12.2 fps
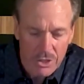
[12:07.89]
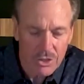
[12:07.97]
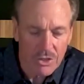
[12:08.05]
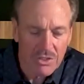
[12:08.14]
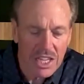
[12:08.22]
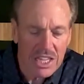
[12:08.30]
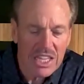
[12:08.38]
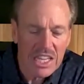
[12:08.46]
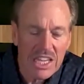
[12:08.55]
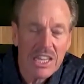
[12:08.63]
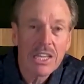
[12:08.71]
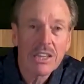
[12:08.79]
to think
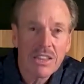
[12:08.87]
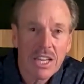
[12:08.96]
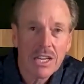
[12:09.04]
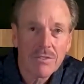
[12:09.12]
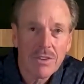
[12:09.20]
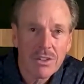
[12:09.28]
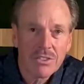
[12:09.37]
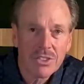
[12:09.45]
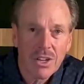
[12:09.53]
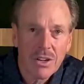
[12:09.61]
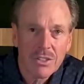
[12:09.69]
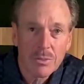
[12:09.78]
anything of
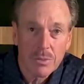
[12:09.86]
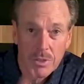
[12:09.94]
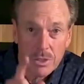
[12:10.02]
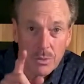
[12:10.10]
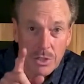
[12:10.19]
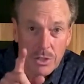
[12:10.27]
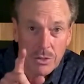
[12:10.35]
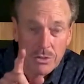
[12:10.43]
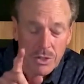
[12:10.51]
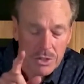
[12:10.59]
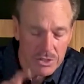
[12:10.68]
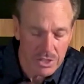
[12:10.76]
ourselves. Look what it
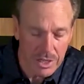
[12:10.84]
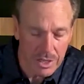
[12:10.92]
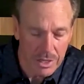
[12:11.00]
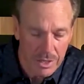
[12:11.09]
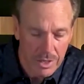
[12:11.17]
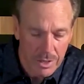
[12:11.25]
goes on to say.